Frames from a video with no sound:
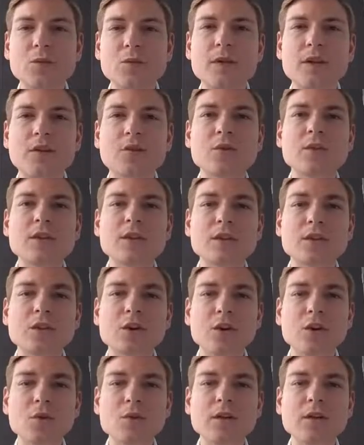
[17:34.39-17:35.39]
we agreed on
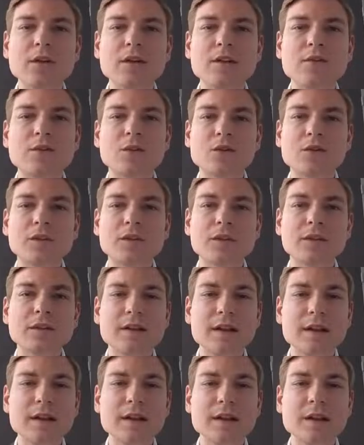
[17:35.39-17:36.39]
only involving
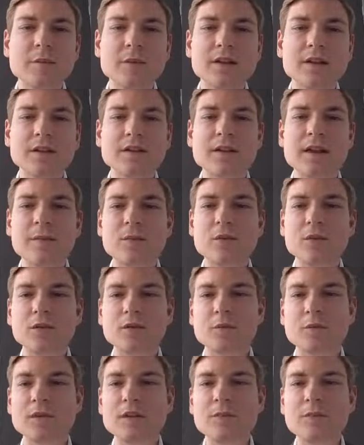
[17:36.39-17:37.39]
a limited number
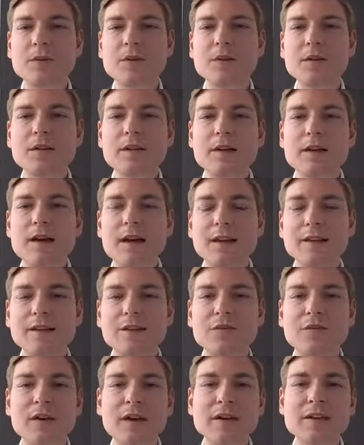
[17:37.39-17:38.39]
of people and
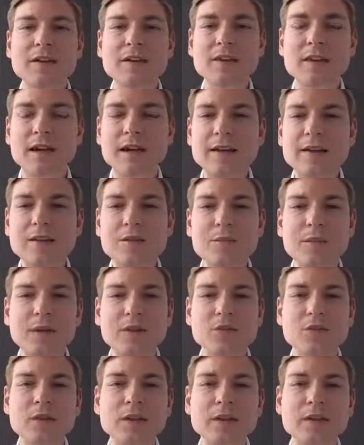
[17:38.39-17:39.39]
defined a tight
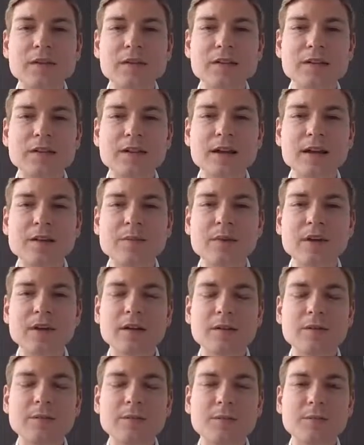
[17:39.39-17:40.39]
but realistic timeline.